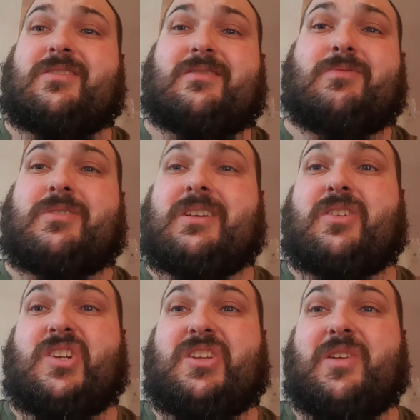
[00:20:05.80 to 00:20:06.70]
what's it
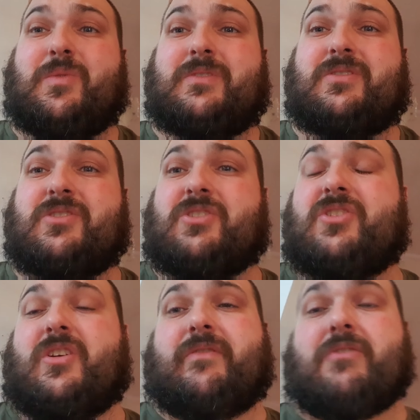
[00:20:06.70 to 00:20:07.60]
going to do? It's just a
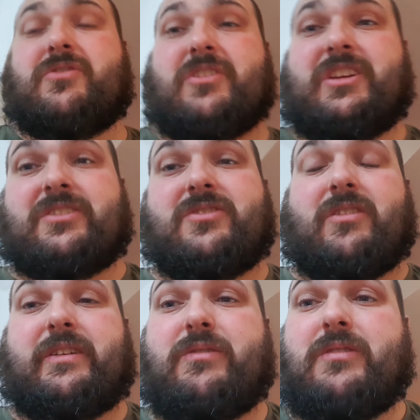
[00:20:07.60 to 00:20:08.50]
servo, so the chance
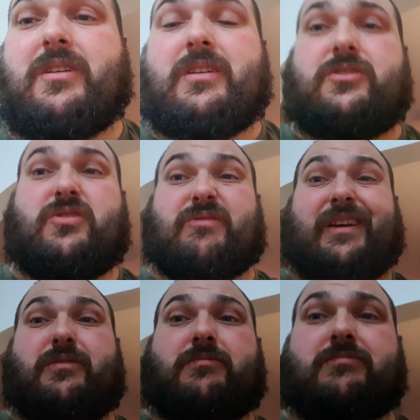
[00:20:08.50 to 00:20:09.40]
are it'll just
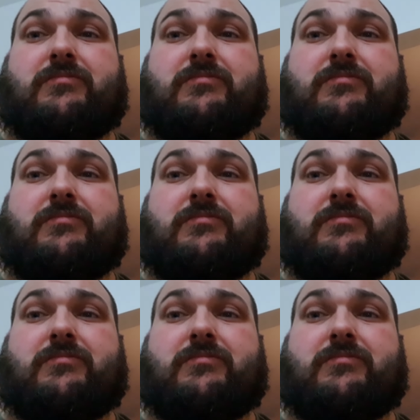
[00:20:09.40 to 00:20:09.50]
fail,